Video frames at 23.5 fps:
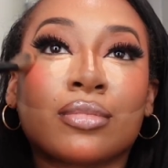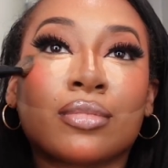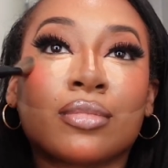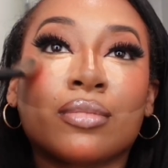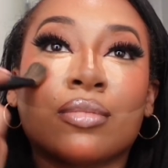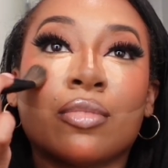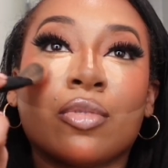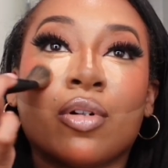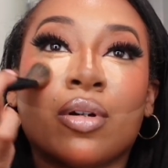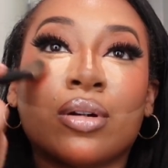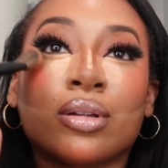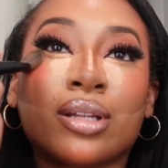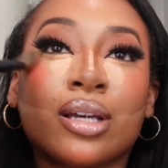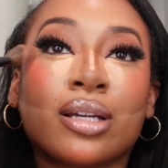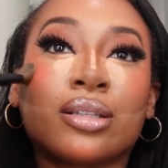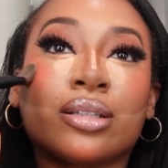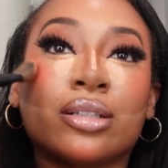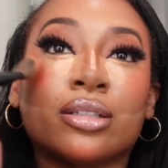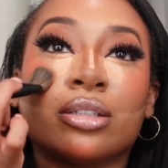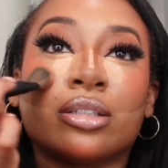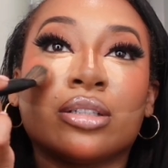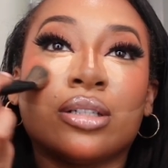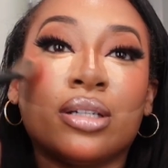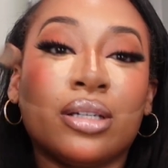more on like the
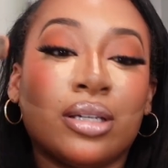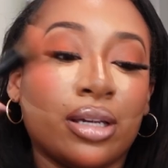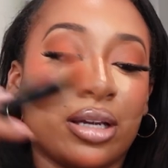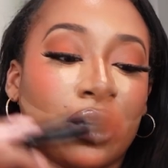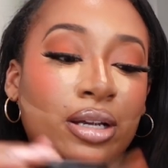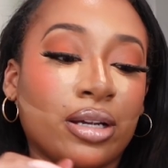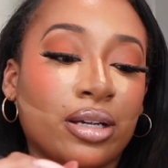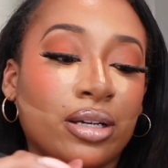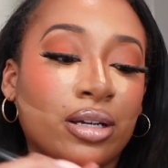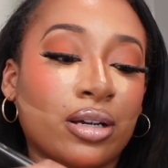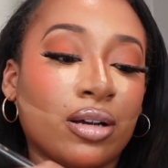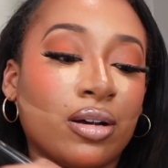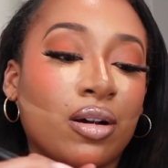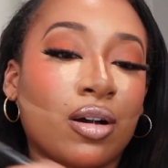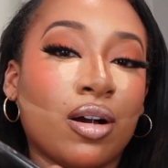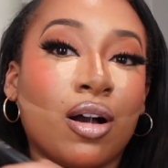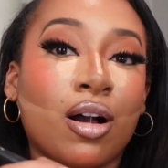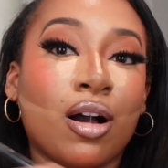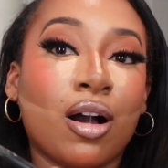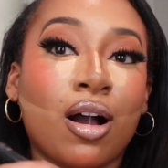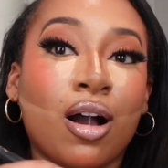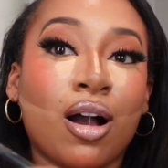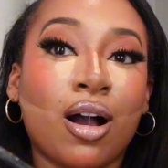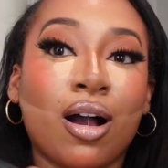cheek area.
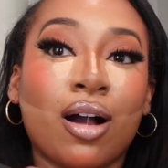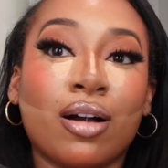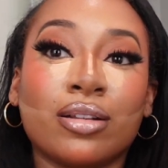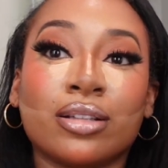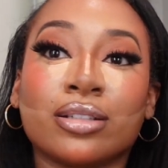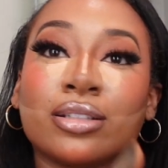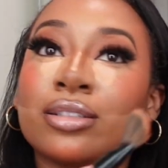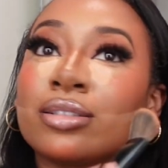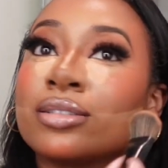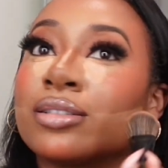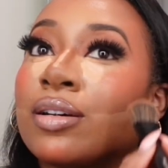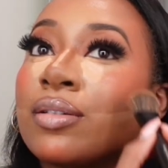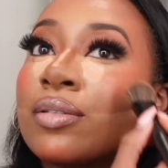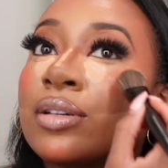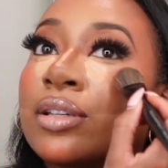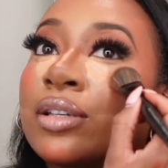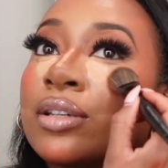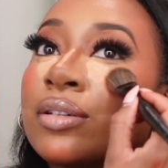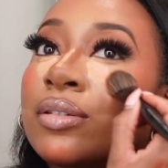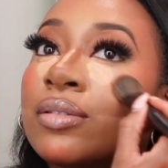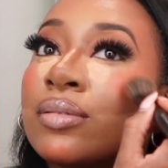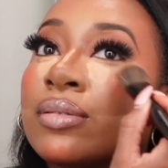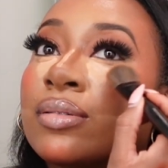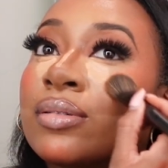Oh, this is so
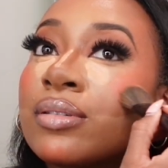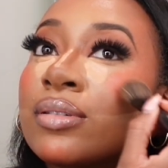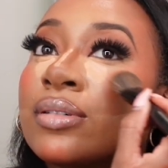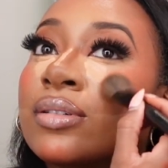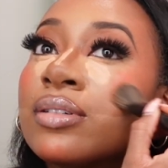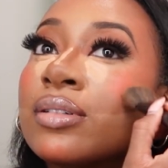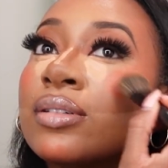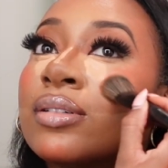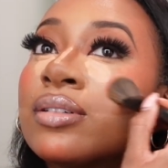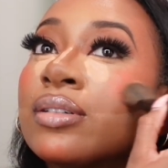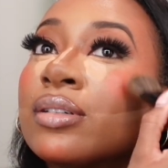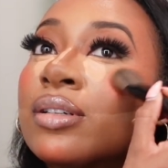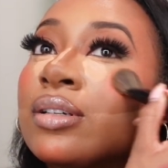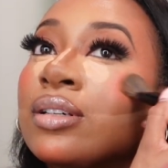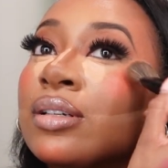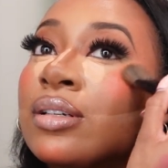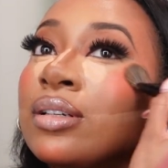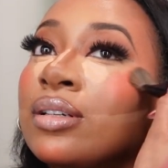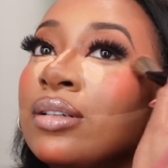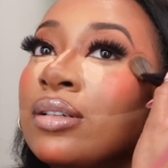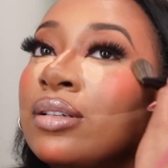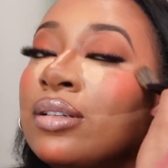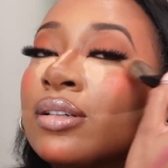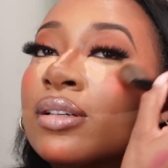cute.
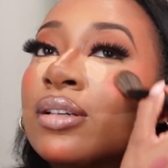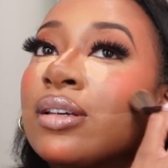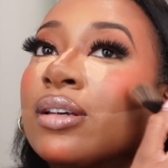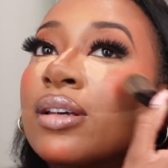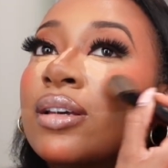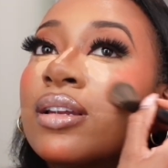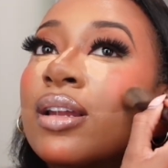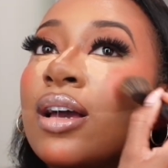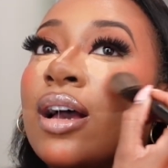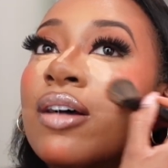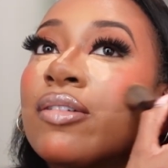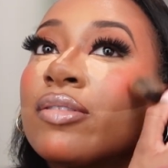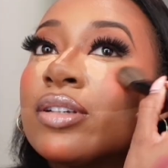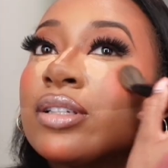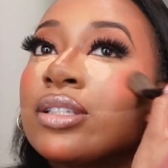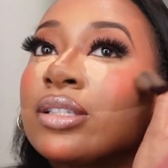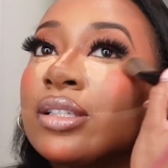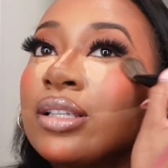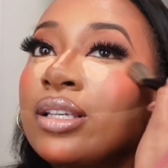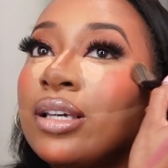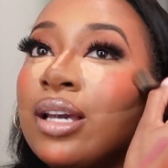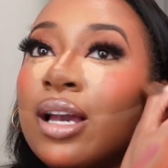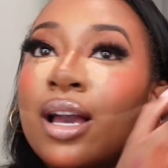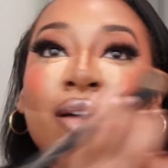And
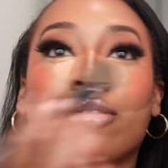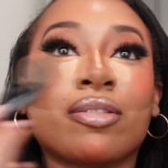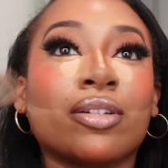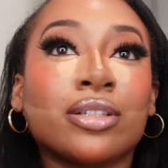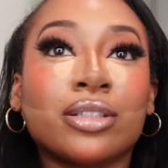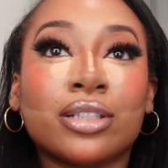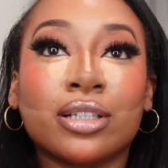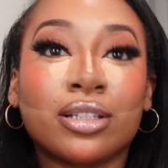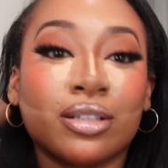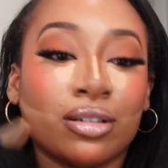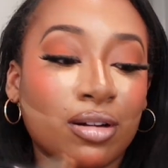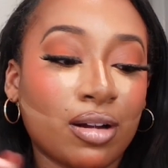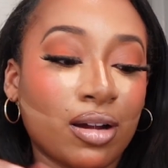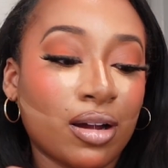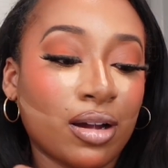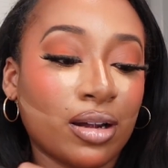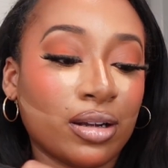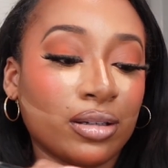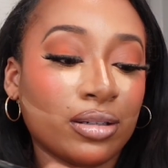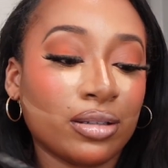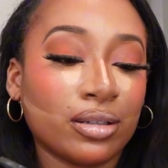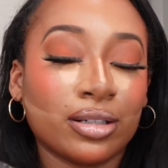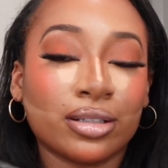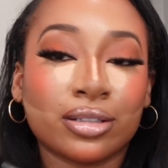obviously I have concealer
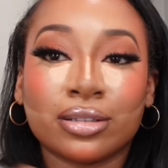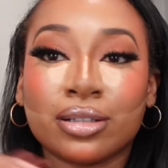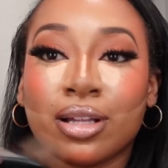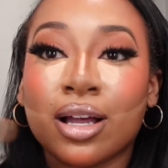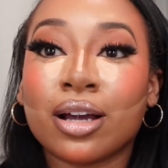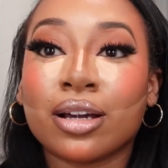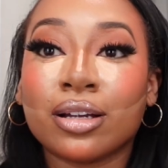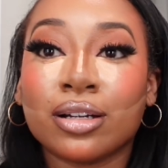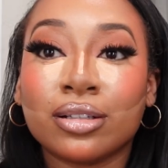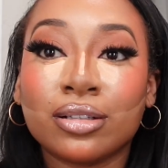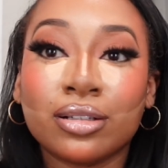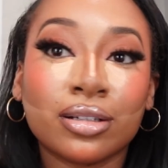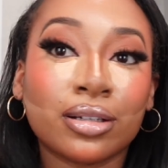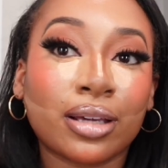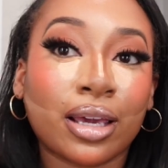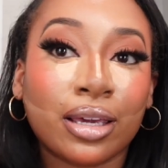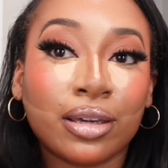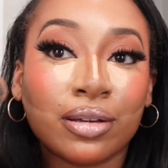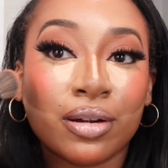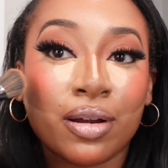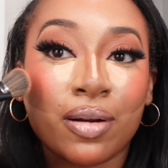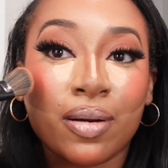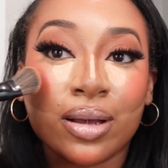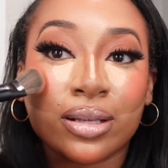on. It's not gonna look,
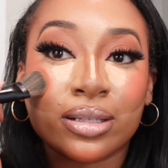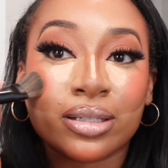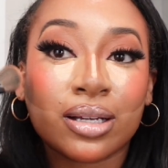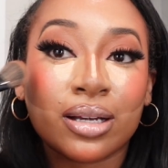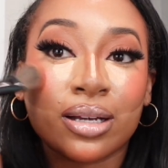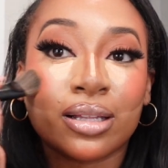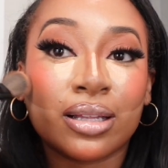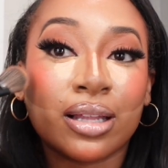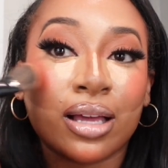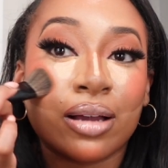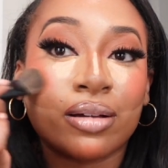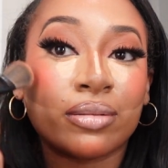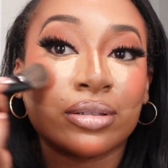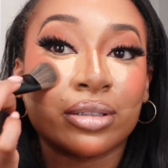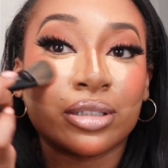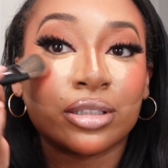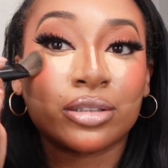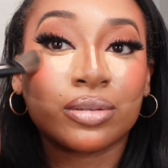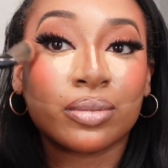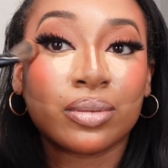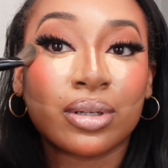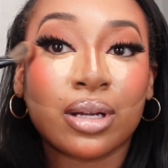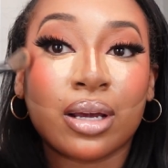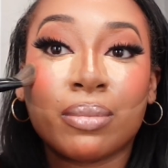you know, as
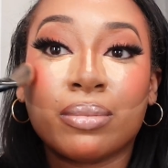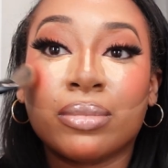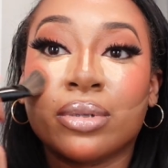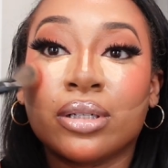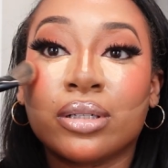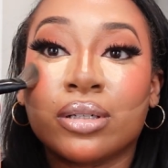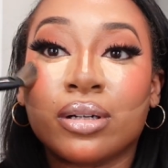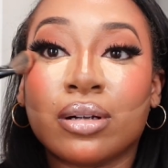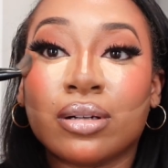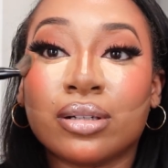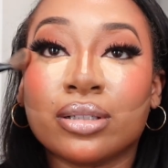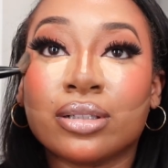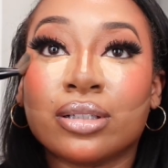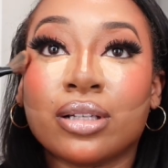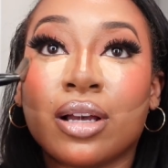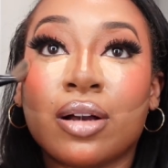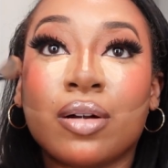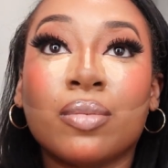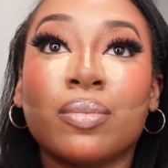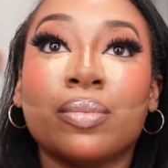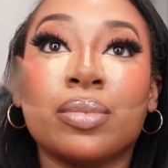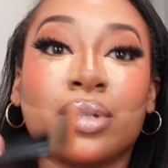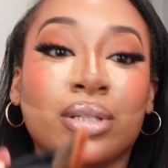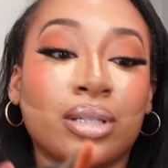clownish when I blend all this
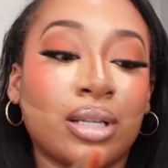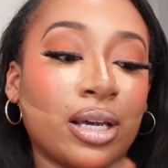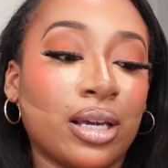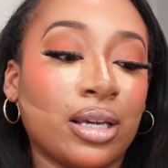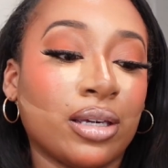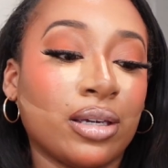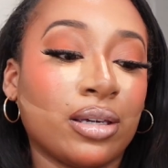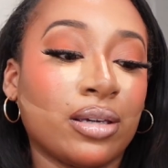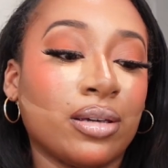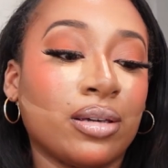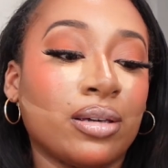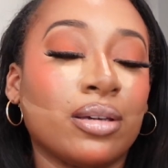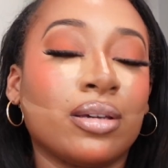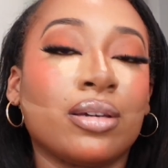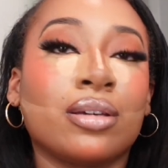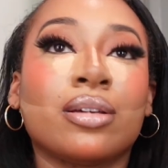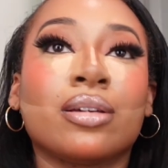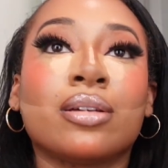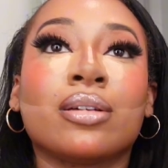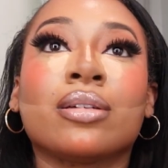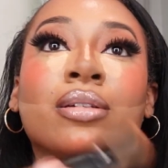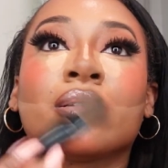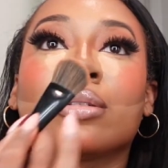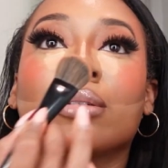out, but like,
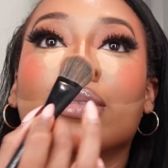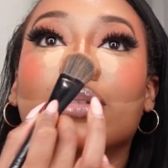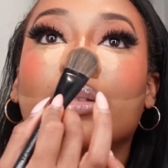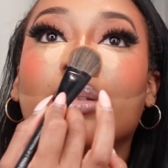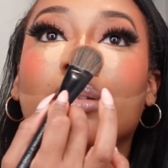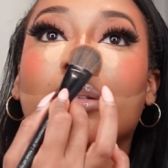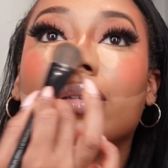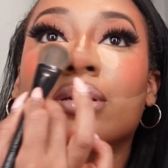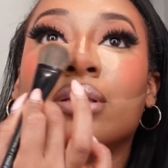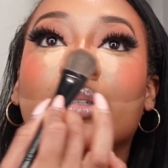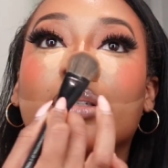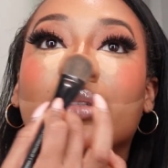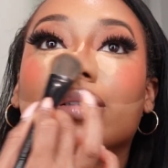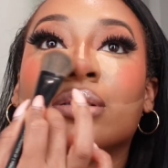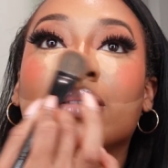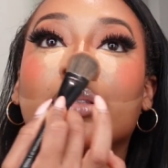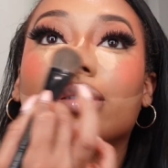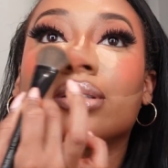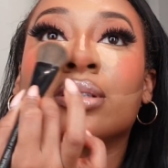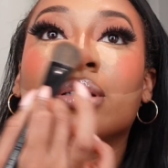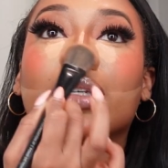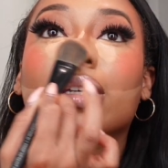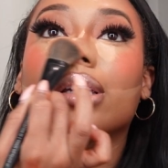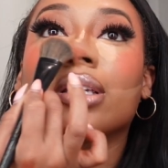this is
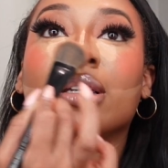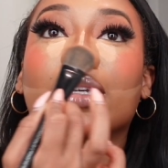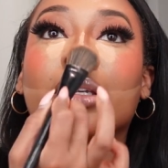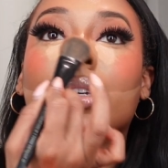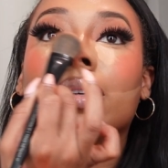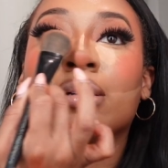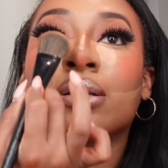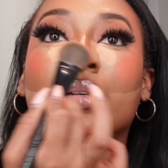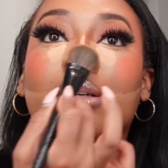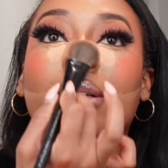tea.